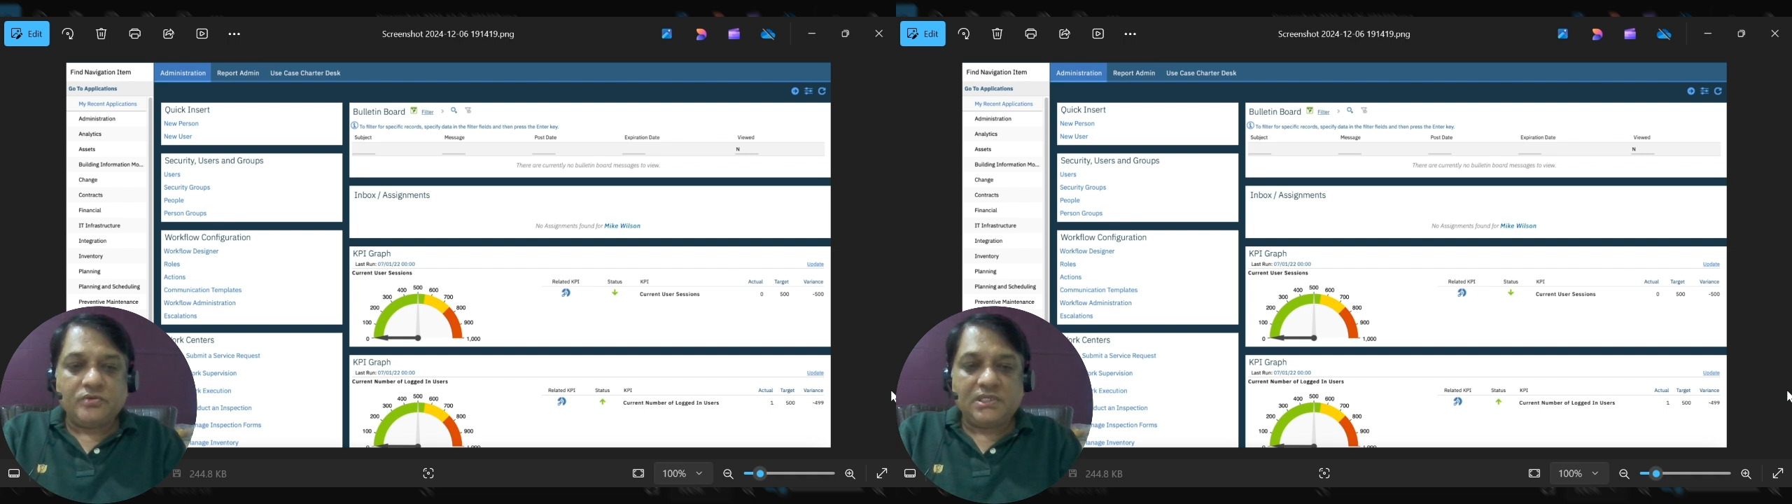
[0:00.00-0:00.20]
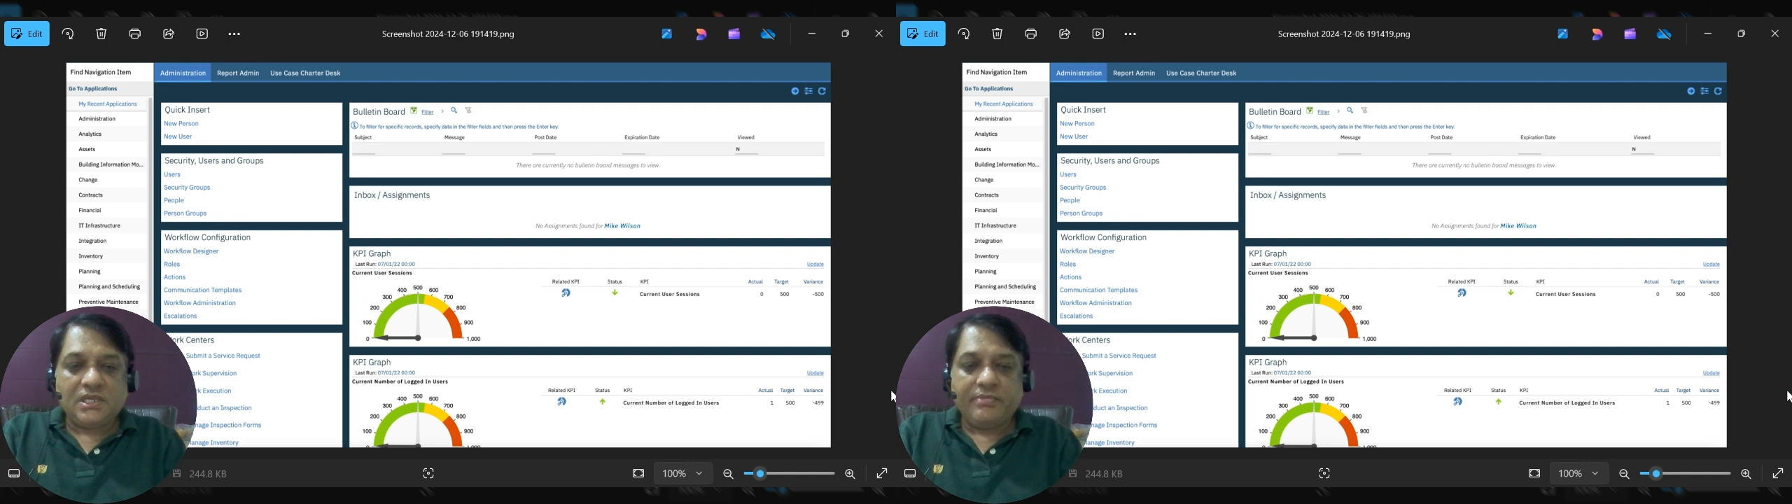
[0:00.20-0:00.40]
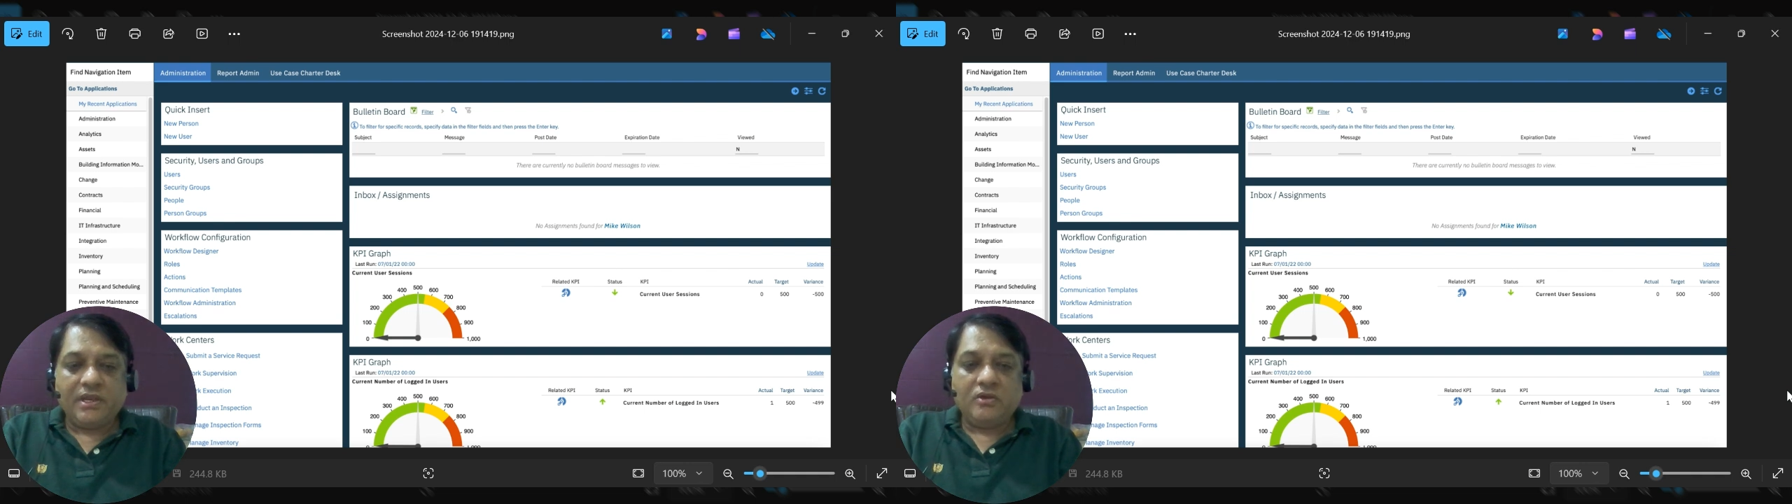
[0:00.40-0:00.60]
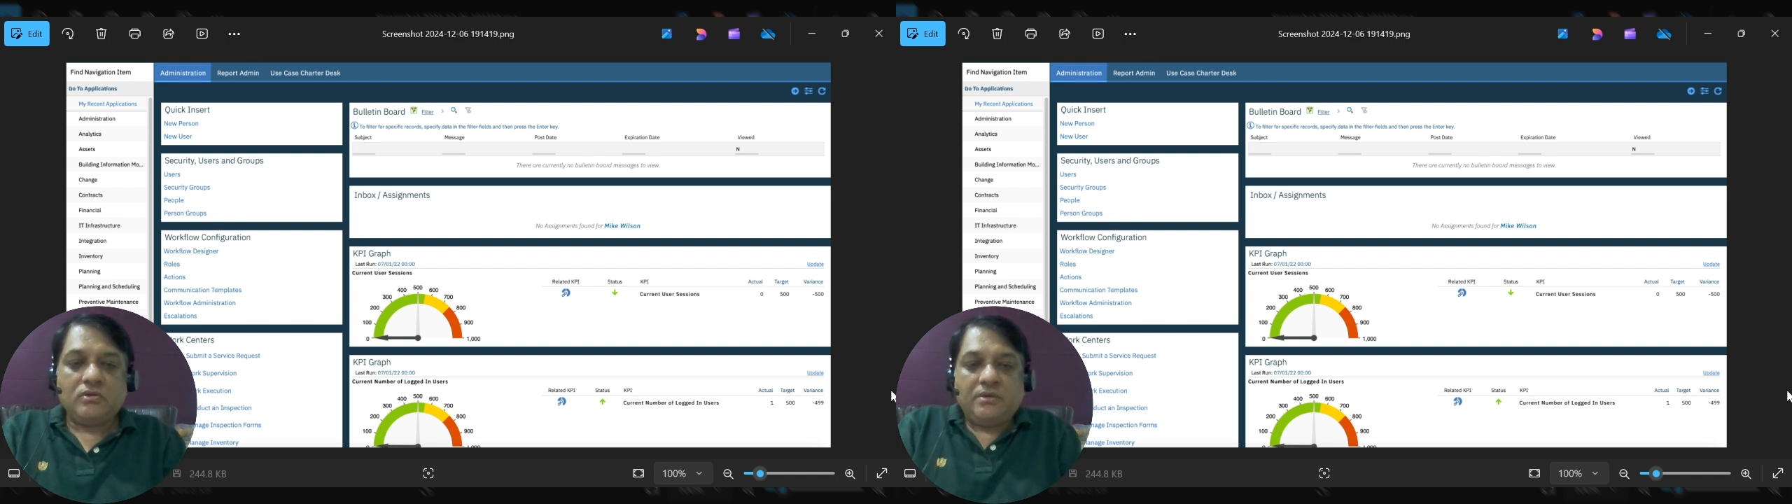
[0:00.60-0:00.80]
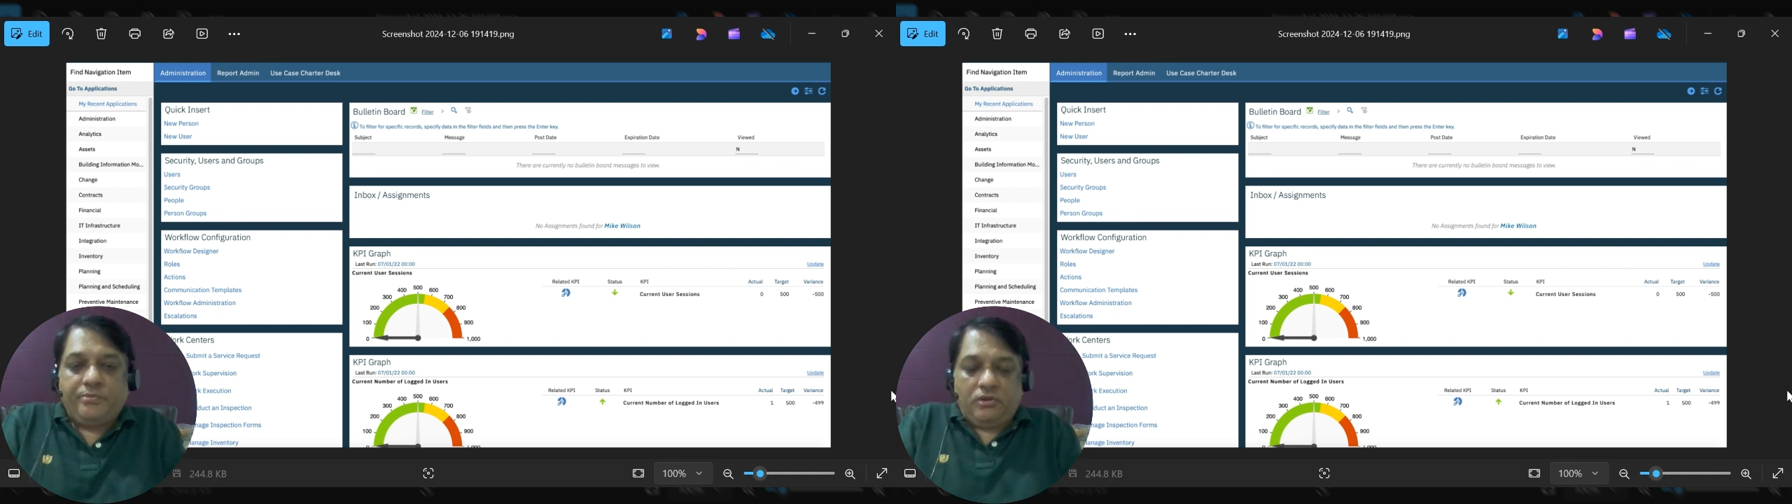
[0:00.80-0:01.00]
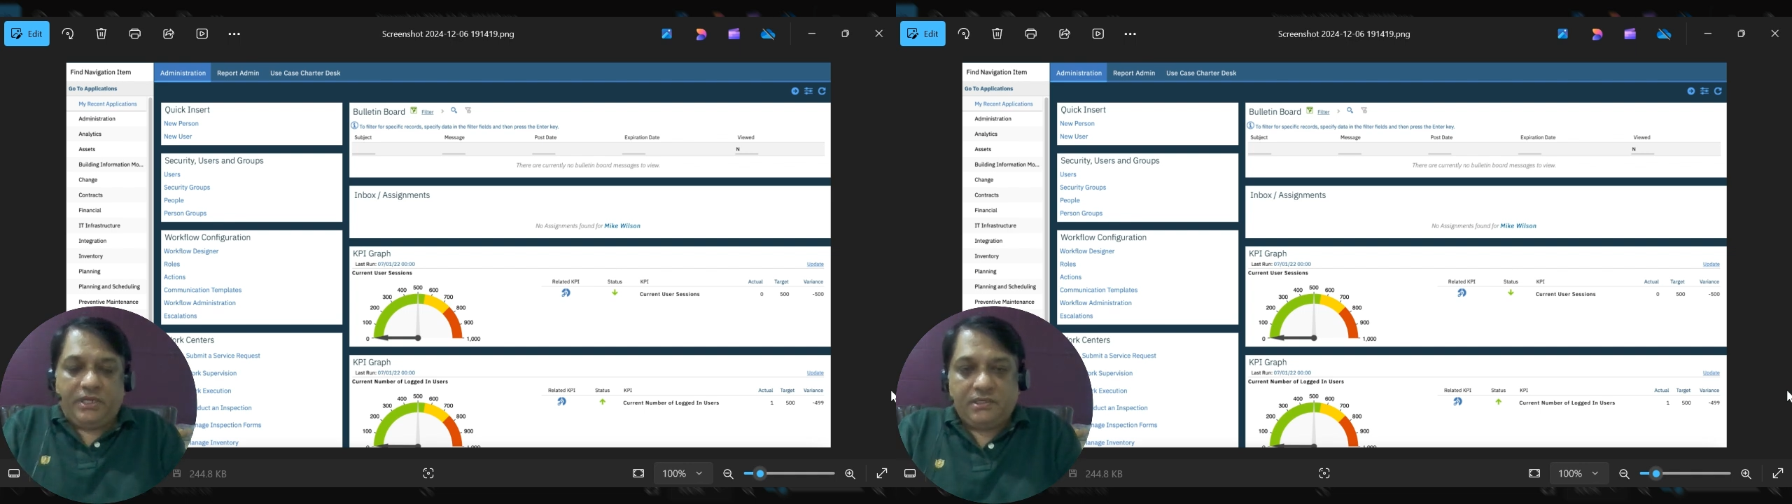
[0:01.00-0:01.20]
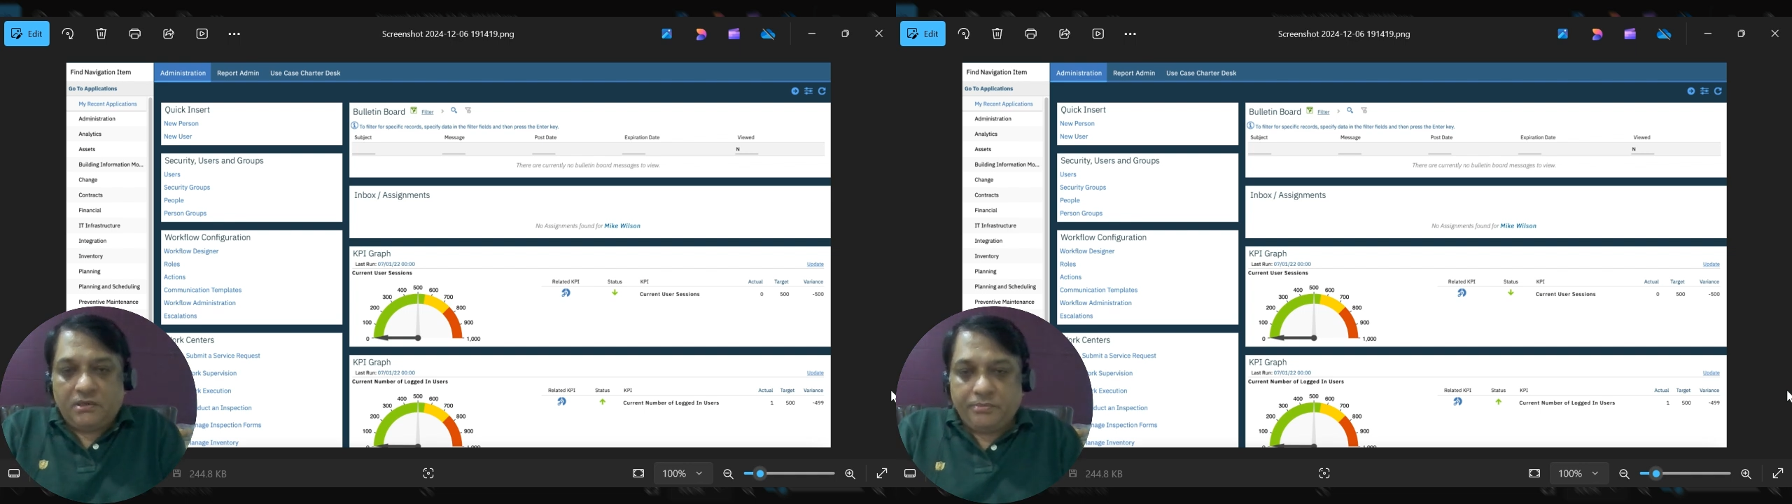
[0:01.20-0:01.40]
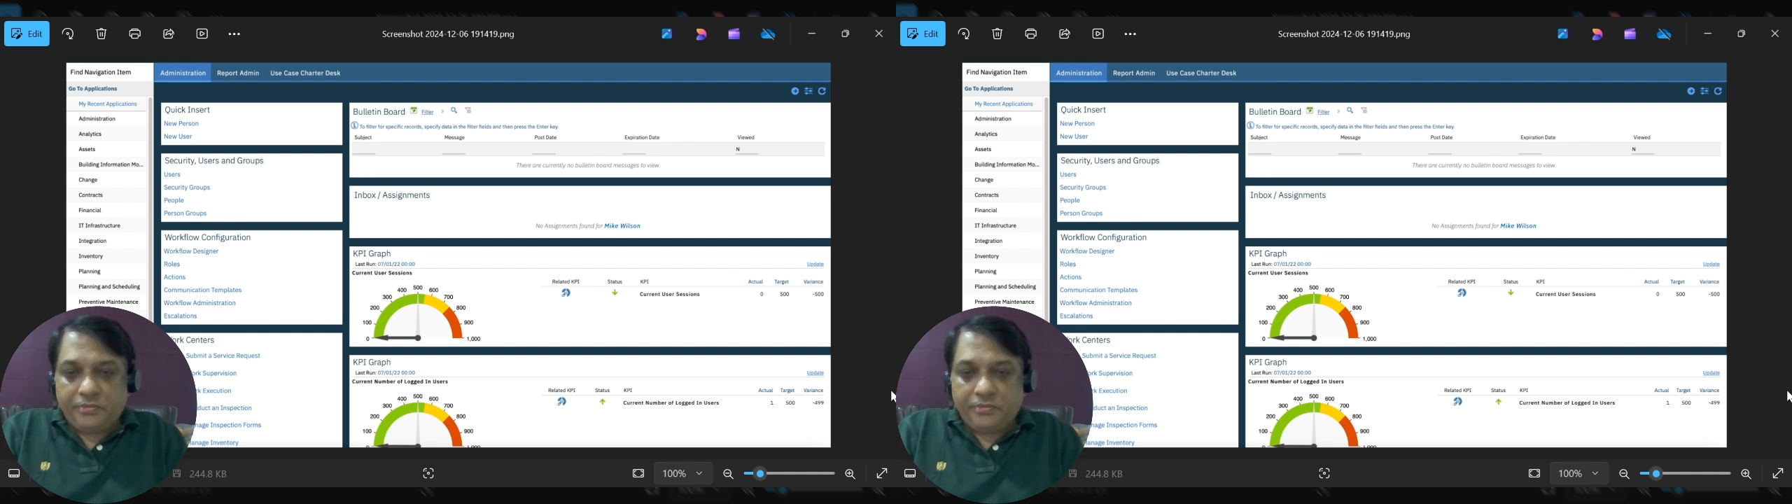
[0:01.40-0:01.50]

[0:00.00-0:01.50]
see below the bulletin